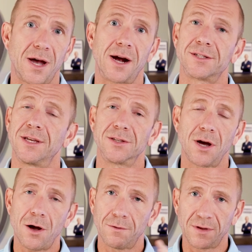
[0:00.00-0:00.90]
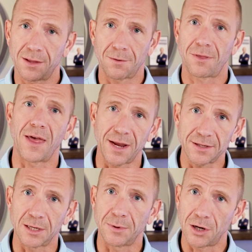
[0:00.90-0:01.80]
toxins, all of the other
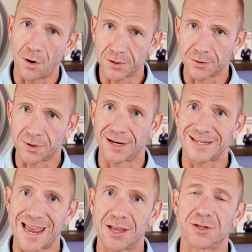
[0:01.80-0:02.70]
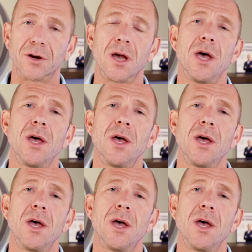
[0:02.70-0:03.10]
things that we know also cause cancer.